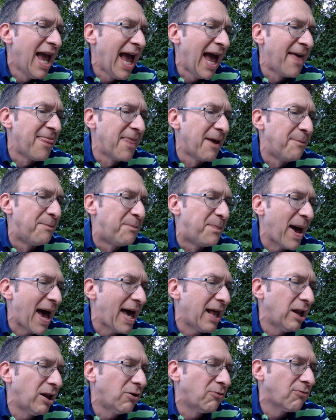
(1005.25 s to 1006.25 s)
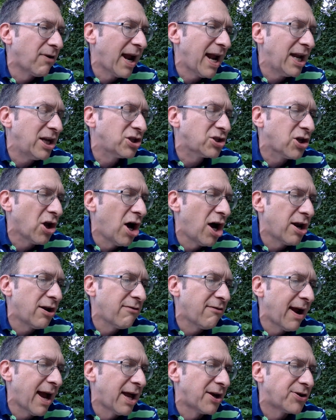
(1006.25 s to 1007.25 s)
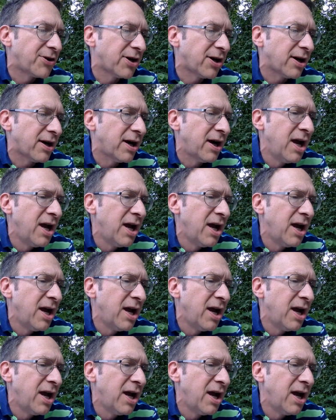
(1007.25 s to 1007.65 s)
and the battle raged on around her.